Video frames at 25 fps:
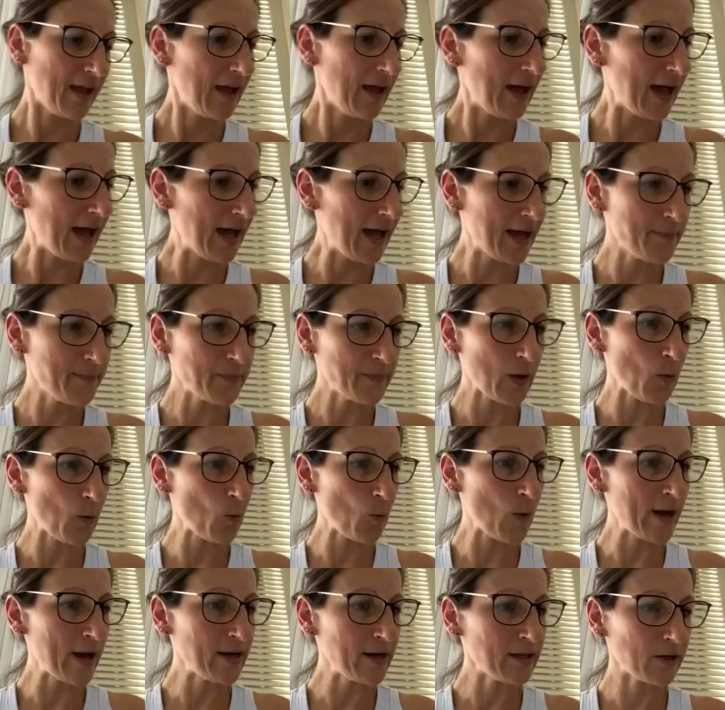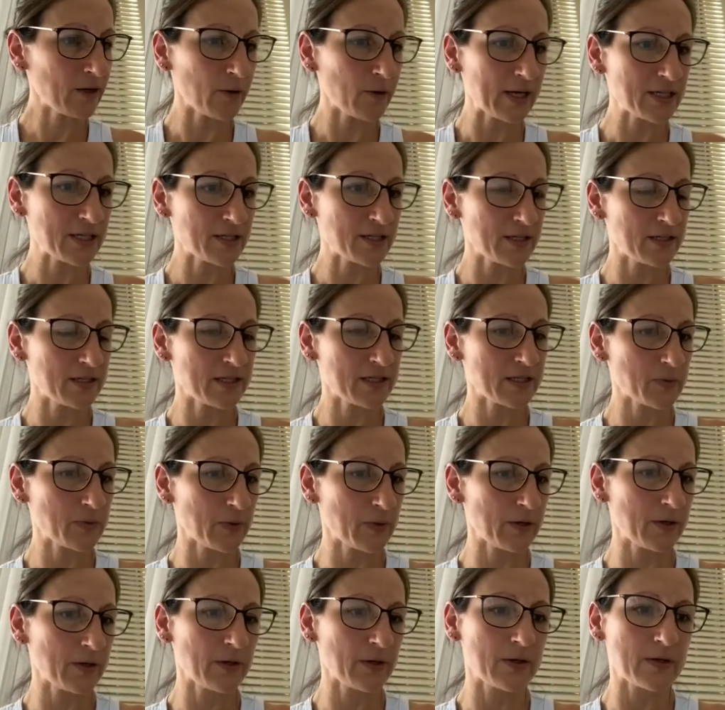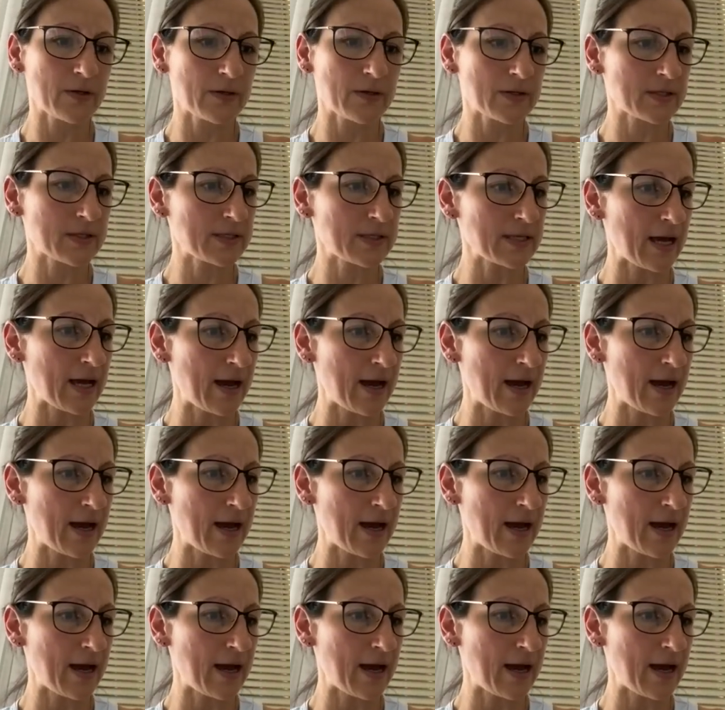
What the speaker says: One of the questions was